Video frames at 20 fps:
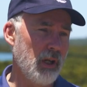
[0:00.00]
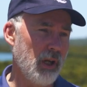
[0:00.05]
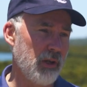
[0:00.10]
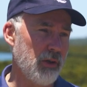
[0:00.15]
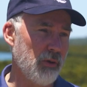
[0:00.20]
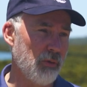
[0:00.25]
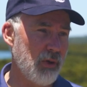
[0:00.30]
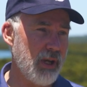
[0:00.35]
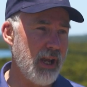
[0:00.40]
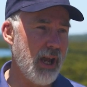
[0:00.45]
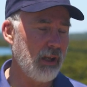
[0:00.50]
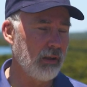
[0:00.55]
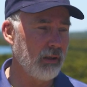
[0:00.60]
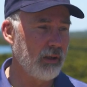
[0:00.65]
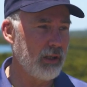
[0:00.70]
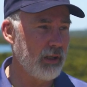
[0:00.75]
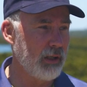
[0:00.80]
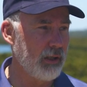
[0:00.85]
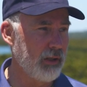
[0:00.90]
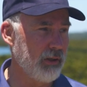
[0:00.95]
And the
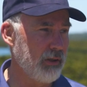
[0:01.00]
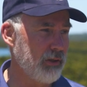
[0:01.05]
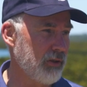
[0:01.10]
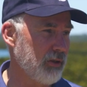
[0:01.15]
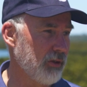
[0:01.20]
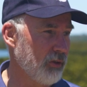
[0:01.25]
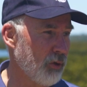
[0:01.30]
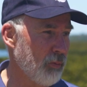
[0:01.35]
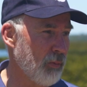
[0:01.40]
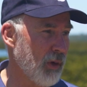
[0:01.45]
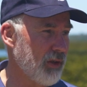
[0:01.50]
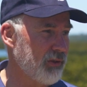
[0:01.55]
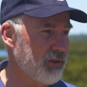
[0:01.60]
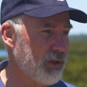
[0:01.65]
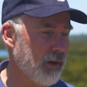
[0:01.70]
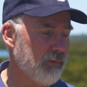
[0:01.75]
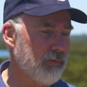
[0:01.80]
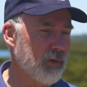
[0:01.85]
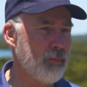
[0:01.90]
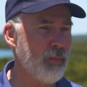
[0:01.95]
reality is that
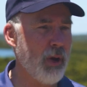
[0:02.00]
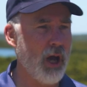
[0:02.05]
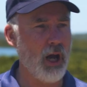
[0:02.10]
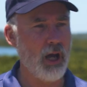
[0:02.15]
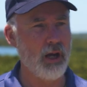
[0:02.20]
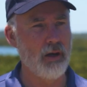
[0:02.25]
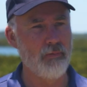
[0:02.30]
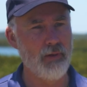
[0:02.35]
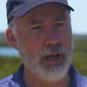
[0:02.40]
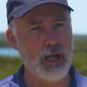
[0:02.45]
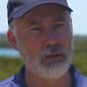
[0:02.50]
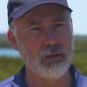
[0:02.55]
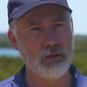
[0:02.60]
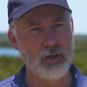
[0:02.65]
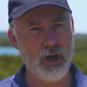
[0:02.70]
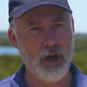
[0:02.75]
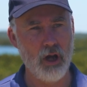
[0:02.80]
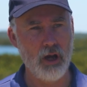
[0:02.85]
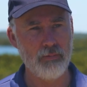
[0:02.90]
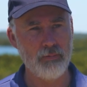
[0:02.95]
almost every part of our
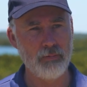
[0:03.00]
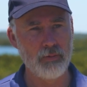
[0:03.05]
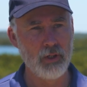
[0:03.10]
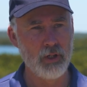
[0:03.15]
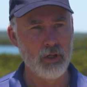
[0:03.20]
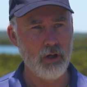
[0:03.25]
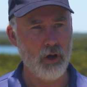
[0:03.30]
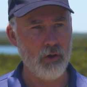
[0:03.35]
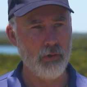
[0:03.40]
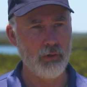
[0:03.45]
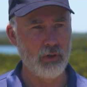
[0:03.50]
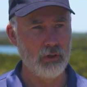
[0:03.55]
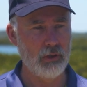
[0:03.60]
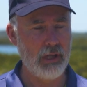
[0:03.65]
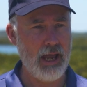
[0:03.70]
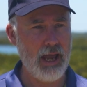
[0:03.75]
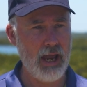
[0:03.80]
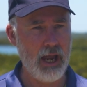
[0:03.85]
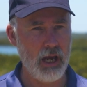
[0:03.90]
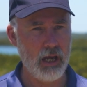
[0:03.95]
life on the
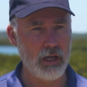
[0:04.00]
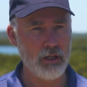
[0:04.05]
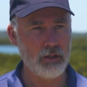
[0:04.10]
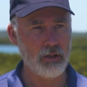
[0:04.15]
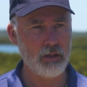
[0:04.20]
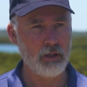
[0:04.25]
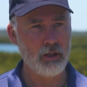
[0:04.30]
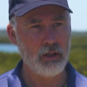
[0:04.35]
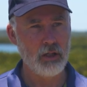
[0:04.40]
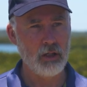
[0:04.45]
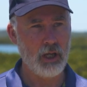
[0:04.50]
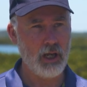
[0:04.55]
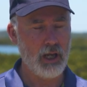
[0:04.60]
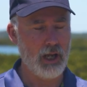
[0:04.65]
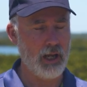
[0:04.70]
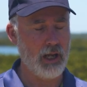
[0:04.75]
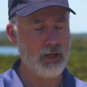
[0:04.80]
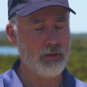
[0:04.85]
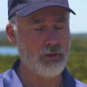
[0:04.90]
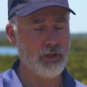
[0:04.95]
land
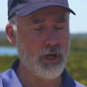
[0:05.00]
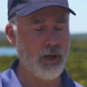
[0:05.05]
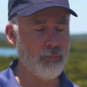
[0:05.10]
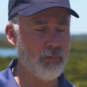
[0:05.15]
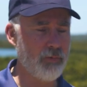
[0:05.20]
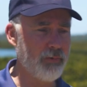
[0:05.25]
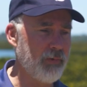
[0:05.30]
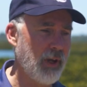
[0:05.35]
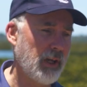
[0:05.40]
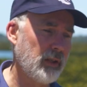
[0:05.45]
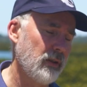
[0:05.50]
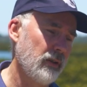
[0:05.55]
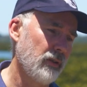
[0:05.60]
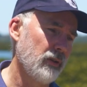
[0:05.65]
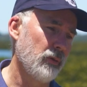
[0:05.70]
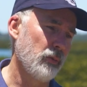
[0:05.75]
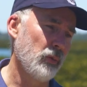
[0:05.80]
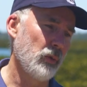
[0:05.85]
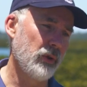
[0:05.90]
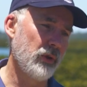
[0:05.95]
ends up
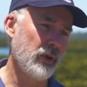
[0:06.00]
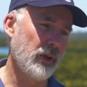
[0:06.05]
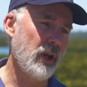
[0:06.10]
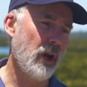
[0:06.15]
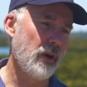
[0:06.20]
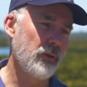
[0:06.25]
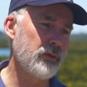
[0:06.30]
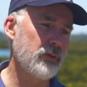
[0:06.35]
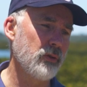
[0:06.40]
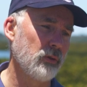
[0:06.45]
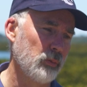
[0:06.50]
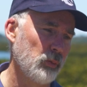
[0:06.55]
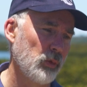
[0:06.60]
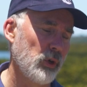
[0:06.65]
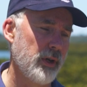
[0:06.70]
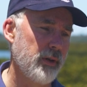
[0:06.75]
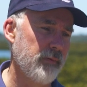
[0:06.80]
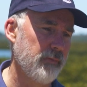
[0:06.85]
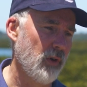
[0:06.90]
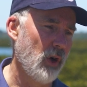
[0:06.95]
affecting the coastal
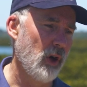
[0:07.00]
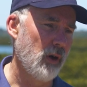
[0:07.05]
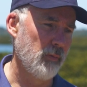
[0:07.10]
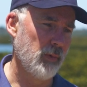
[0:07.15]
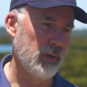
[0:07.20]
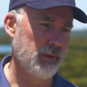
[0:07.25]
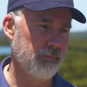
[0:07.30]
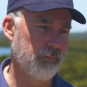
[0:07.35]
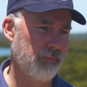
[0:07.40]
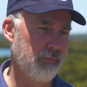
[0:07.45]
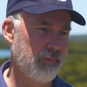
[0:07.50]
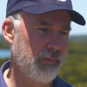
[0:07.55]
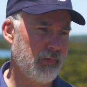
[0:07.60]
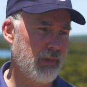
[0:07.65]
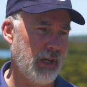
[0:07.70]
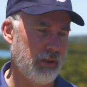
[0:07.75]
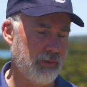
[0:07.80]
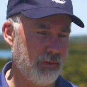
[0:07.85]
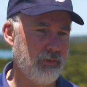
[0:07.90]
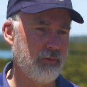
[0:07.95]
marine
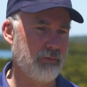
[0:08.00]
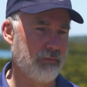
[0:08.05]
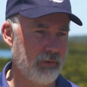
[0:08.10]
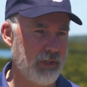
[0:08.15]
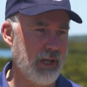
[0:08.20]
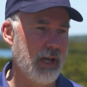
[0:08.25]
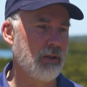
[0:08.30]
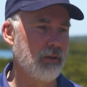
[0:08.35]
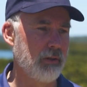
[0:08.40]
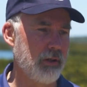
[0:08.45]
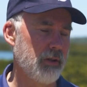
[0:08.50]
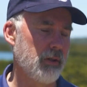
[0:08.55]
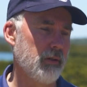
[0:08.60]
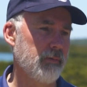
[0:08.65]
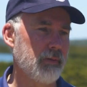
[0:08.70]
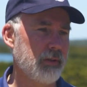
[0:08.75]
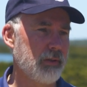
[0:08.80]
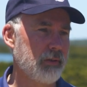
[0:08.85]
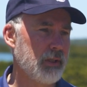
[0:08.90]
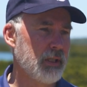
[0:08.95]
environment. That's the reality
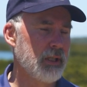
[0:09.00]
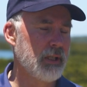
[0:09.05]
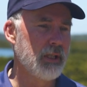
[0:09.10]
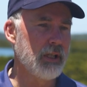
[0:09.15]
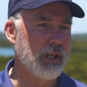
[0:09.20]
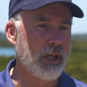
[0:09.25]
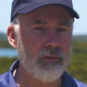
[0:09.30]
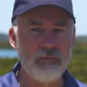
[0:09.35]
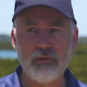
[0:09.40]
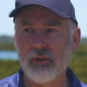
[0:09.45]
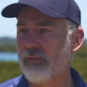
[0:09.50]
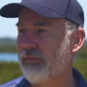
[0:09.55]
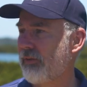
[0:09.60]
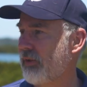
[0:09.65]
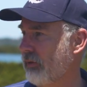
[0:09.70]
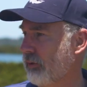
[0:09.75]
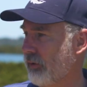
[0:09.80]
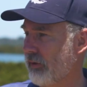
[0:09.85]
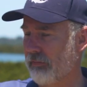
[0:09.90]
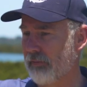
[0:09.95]
of it. Even
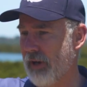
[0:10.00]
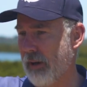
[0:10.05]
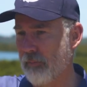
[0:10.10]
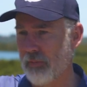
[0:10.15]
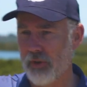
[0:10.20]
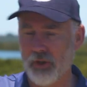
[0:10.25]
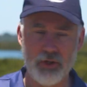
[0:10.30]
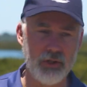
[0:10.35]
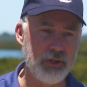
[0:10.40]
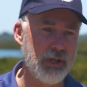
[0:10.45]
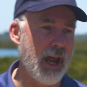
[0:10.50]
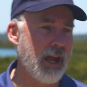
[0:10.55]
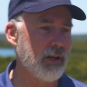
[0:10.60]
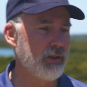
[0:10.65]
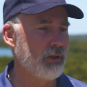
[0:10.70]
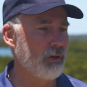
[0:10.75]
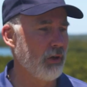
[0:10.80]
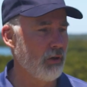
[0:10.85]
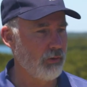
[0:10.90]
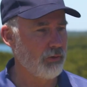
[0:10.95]
if you live up in the
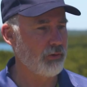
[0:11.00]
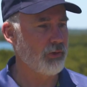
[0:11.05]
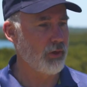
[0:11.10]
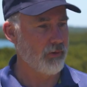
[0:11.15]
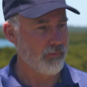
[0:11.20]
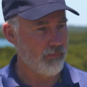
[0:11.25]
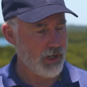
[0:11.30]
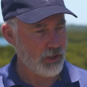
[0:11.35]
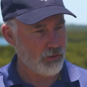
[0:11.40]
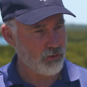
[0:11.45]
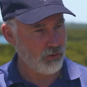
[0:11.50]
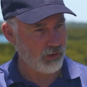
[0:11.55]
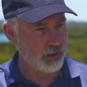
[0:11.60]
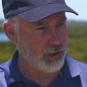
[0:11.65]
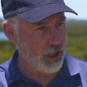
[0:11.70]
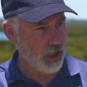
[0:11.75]
Dandenongs, that eventually